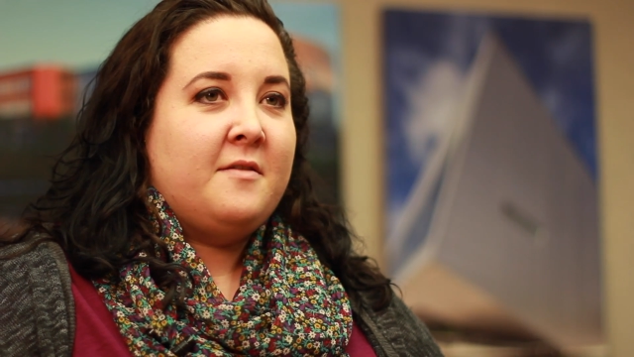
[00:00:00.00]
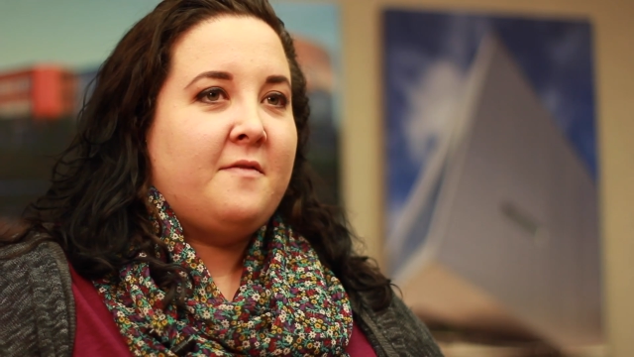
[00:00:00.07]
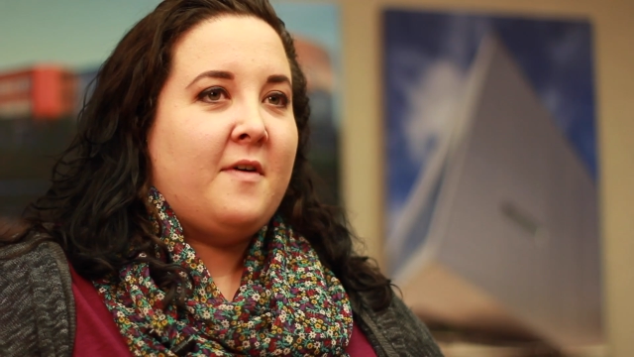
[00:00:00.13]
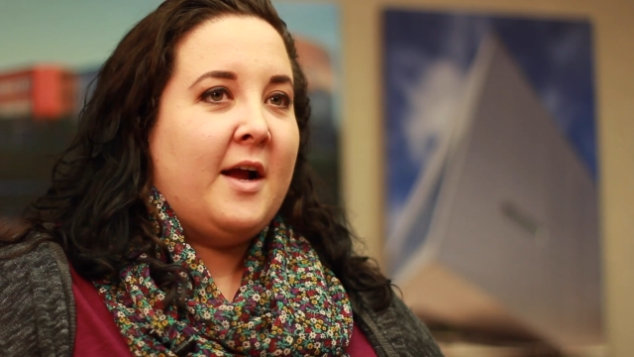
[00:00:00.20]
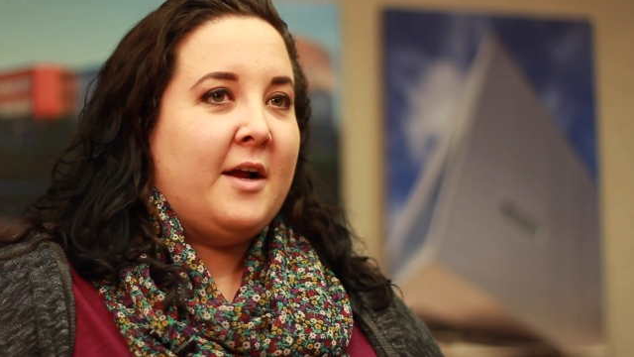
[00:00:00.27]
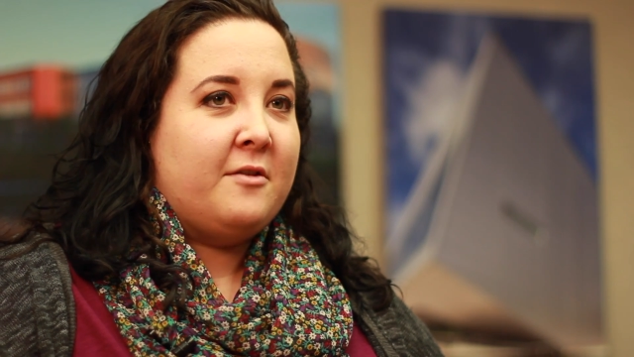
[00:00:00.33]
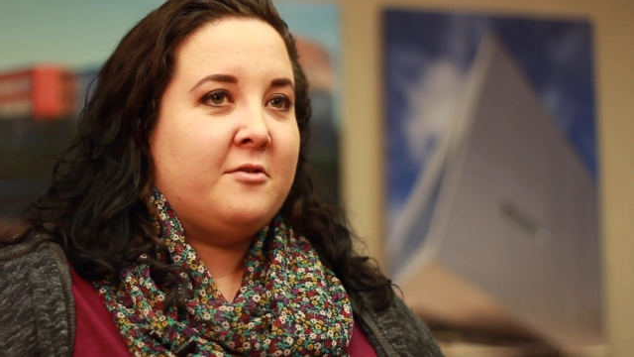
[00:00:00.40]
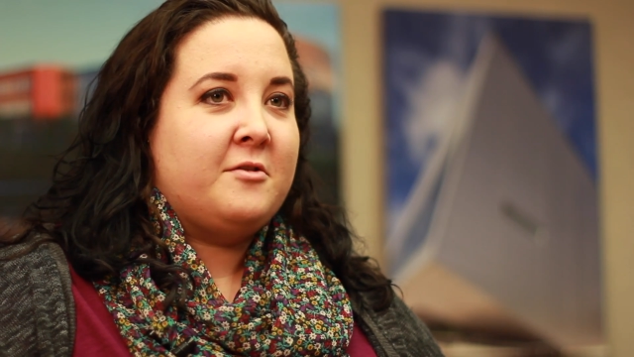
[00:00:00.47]

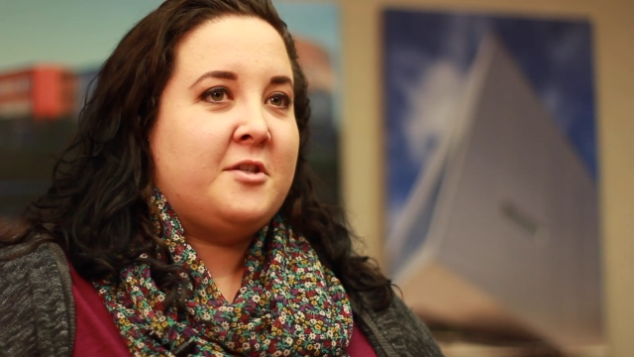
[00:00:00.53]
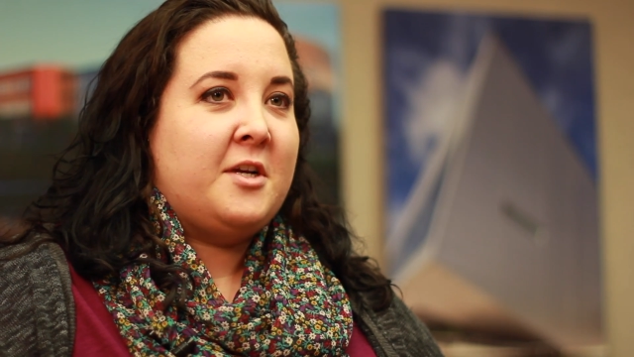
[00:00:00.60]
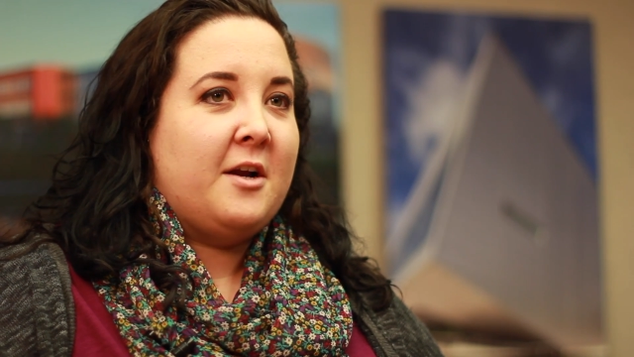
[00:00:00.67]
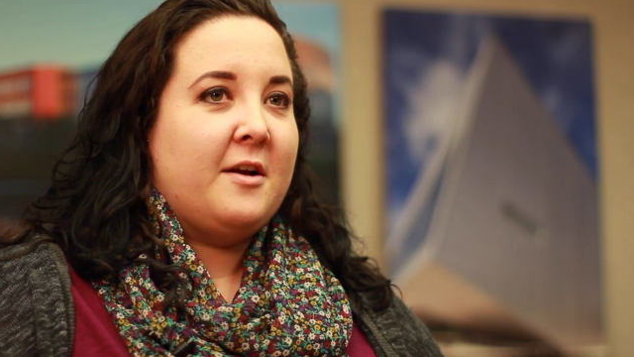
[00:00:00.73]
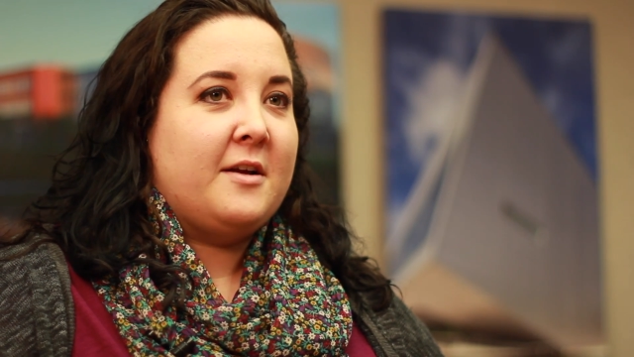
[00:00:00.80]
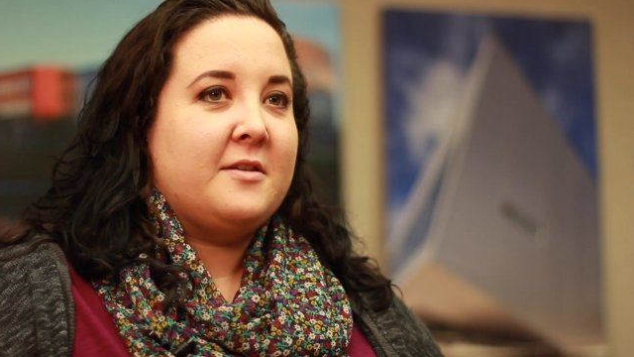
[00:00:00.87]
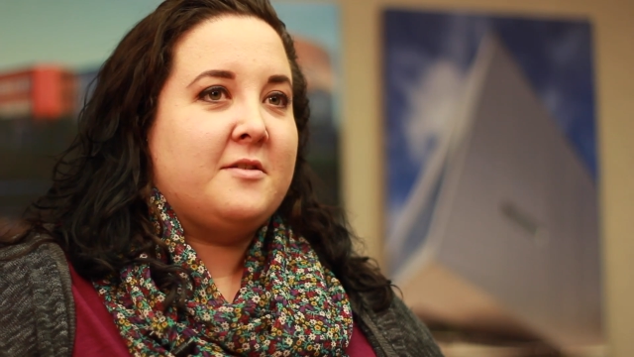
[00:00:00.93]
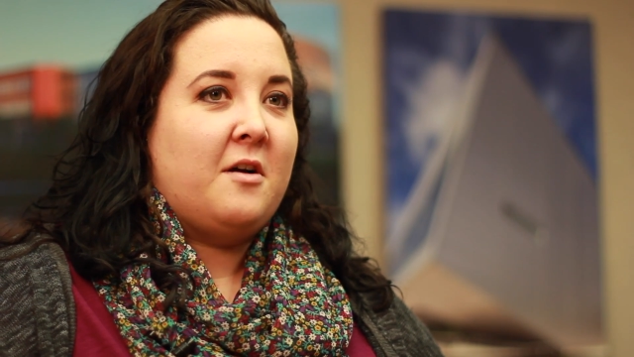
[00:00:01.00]
file
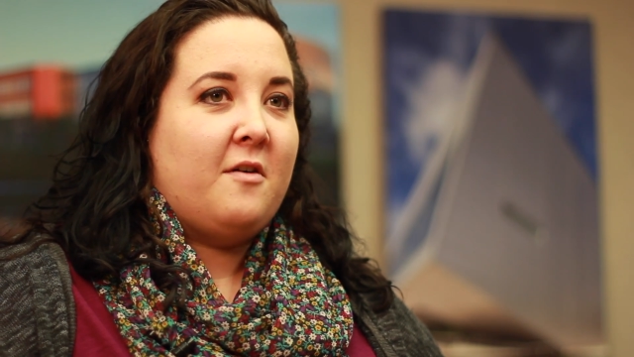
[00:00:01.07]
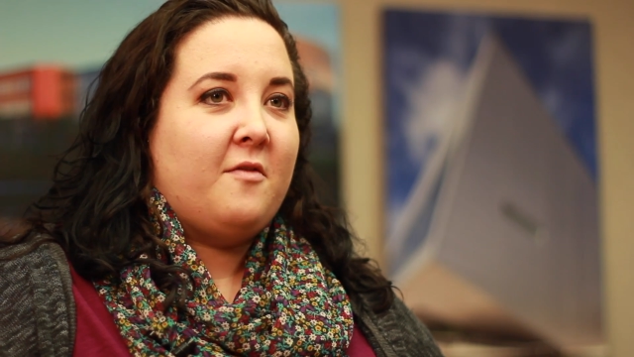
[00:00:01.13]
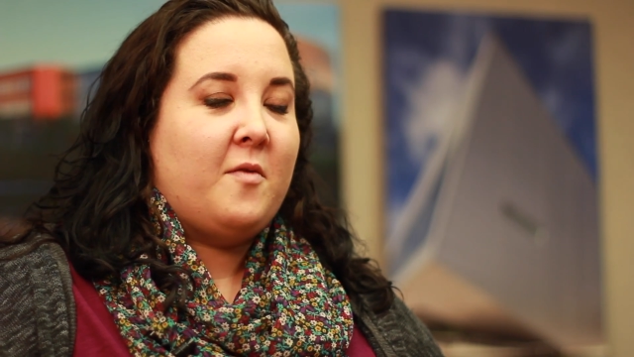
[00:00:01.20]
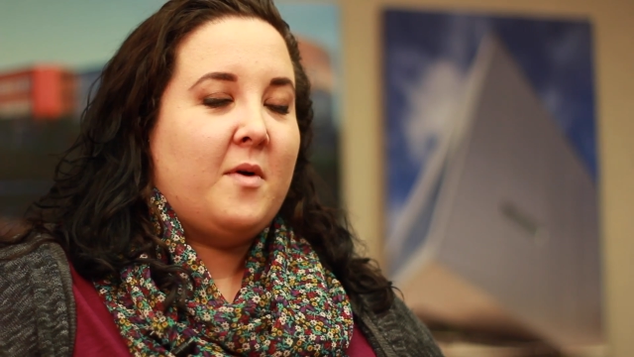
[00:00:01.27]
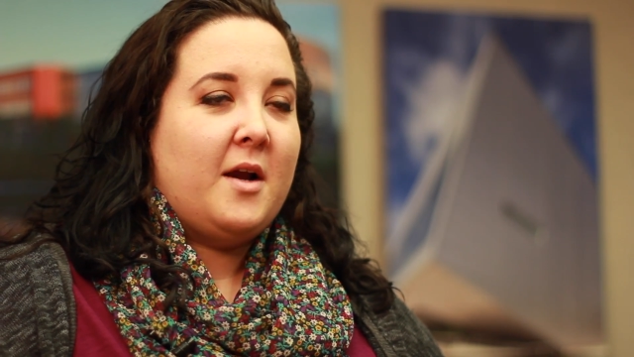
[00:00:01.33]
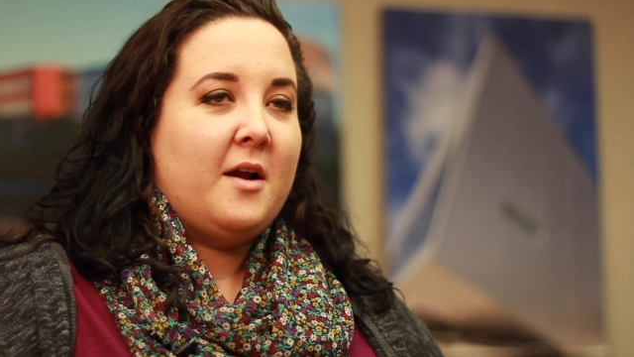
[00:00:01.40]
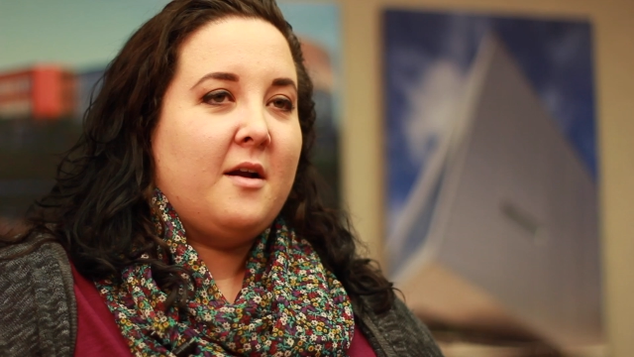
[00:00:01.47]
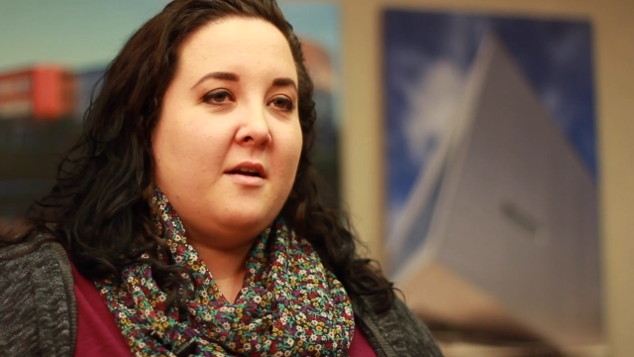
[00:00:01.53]
sharing
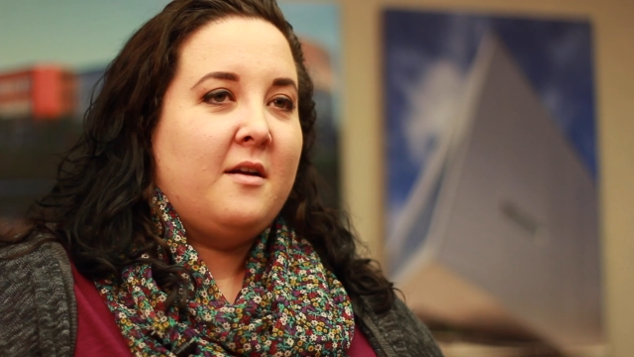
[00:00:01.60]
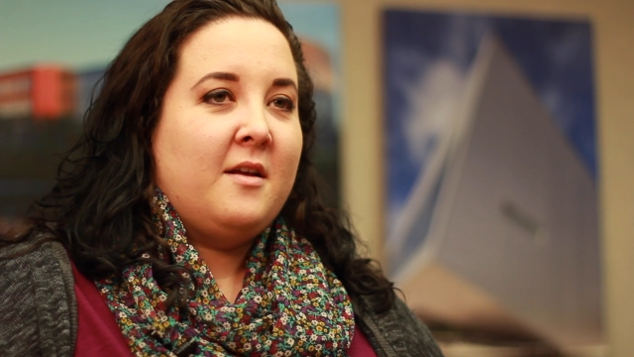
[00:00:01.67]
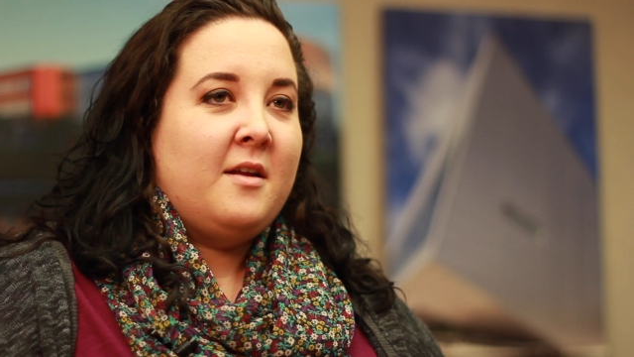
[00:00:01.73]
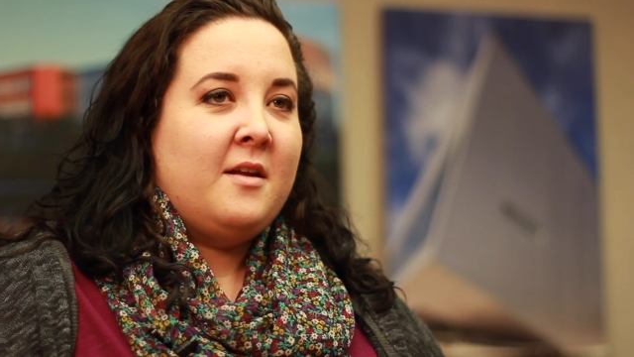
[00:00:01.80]
software.